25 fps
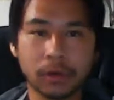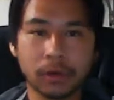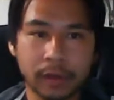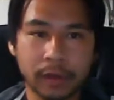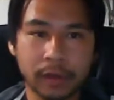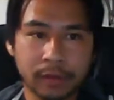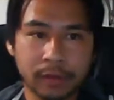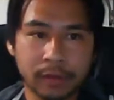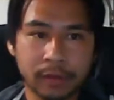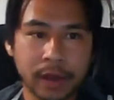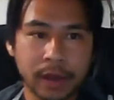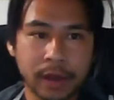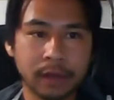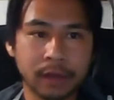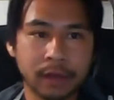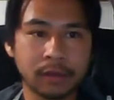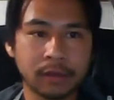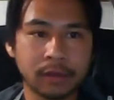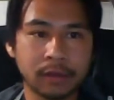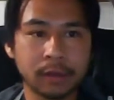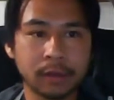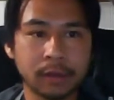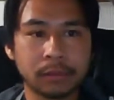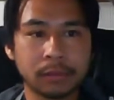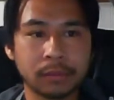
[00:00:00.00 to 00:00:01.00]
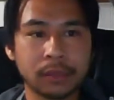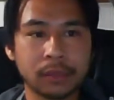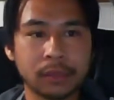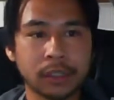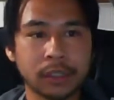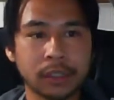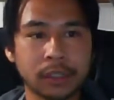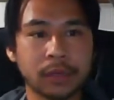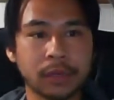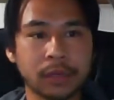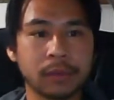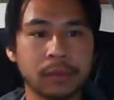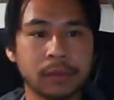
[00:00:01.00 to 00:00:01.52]
even have them
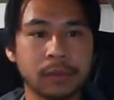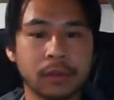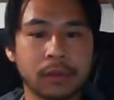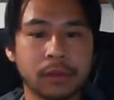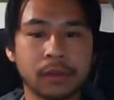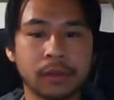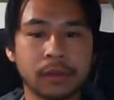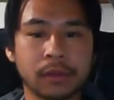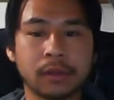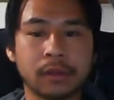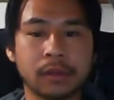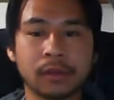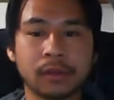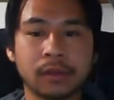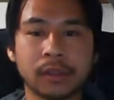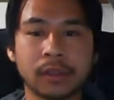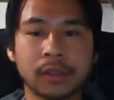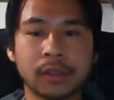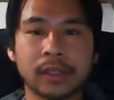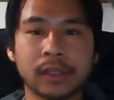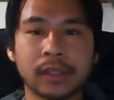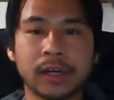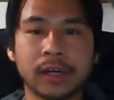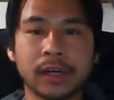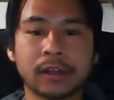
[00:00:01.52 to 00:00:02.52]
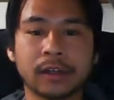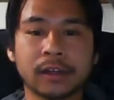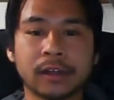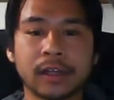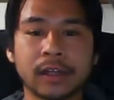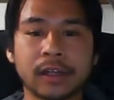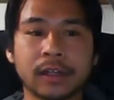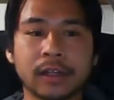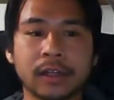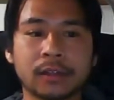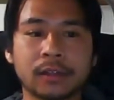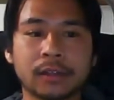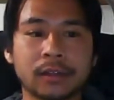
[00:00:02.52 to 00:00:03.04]
share with the entire
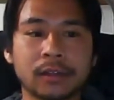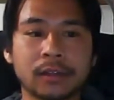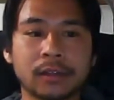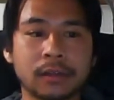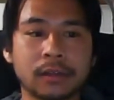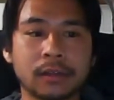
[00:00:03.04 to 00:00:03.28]
class.